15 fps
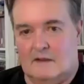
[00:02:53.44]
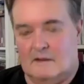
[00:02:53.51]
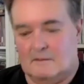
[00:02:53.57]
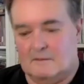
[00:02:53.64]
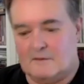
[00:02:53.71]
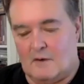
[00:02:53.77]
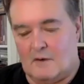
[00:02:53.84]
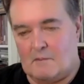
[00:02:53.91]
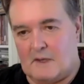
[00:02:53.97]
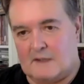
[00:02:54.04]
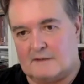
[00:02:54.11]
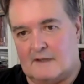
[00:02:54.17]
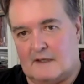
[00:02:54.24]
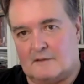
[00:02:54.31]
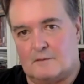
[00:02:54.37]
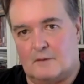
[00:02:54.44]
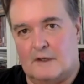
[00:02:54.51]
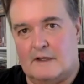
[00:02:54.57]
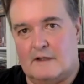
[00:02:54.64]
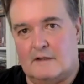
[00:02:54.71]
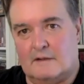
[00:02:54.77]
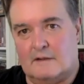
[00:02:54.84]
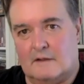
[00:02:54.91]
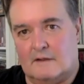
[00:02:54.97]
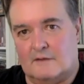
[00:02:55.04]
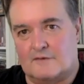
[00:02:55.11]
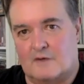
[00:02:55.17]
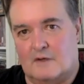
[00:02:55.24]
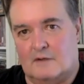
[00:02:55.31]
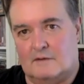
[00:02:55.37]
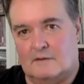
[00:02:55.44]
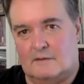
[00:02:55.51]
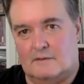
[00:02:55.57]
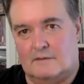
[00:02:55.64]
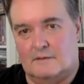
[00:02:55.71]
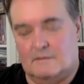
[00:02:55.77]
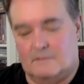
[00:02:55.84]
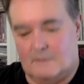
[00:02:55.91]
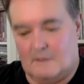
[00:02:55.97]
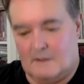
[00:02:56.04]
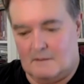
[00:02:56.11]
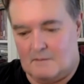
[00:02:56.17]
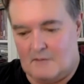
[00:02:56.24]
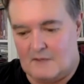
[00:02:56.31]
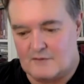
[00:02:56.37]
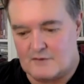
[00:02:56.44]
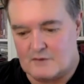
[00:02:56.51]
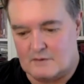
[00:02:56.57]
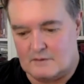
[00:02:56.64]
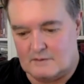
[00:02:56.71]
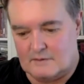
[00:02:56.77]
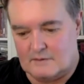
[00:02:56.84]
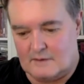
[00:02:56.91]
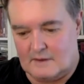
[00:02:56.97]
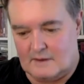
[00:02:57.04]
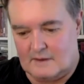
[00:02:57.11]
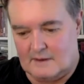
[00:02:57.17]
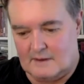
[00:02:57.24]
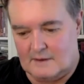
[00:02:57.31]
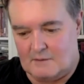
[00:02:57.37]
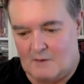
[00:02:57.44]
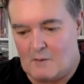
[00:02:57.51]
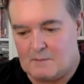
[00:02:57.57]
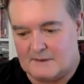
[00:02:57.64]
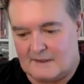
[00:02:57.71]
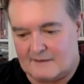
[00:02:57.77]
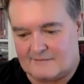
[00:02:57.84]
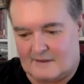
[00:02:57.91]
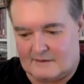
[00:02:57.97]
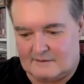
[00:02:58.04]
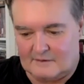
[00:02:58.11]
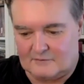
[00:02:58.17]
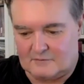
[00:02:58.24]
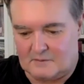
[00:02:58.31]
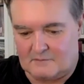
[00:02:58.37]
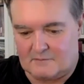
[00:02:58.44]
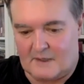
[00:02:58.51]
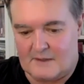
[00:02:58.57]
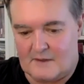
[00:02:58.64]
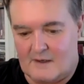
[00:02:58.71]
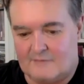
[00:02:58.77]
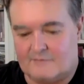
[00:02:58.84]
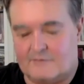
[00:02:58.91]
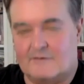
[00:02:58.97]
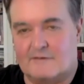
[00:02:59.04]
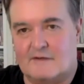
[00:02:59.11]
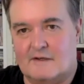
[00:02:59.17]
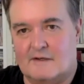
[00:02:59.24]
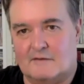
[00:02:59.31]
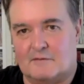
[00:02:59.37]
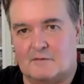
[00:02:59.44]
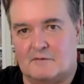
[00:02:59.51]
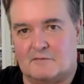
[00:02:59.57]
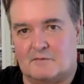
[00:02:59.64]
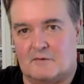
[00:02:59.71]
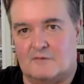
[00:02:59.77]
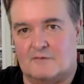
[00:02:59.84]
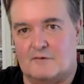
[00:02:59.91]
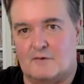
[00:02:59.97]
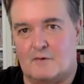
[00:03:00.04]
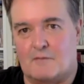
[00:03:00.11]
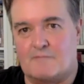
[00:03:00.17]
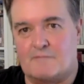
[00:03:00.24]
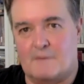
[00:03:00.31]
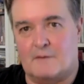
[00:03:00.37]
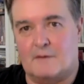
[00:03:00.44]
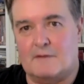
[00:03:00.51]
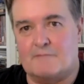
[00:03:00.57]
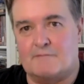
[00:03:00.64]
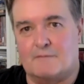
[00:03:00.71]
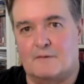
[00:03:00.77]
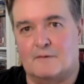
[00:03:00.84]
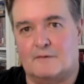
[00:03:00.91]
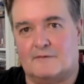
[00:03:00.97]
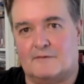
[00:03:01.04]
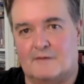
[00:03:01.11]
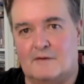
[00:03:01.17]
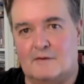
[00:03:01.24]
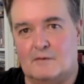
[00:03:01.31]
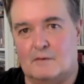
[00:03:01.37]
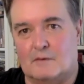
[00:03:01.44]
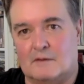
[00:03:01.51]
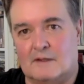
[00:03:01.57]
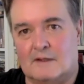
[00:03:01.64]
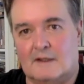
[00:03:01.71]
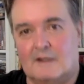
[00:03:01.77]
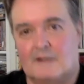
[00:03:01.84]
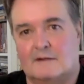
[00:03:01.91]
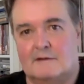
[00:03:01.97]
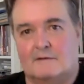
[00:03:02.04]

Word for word: Yeah, going back to that Greek show that you mentioned, you opened that set list with Red Eyes and Tears, which was your very first single.